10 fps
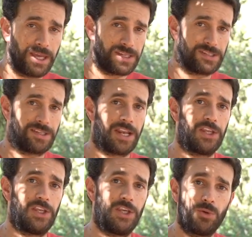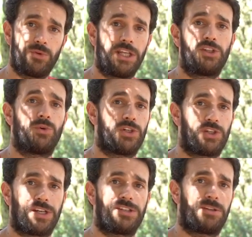is that you need to
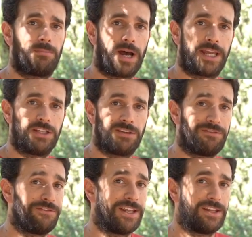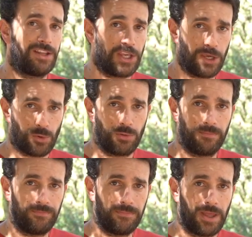adjust the bike to fit you
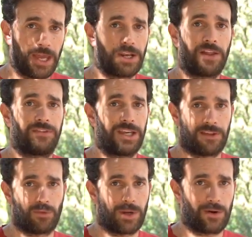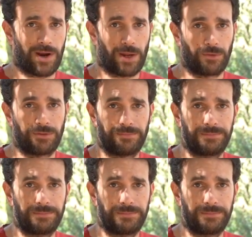and not the other way around.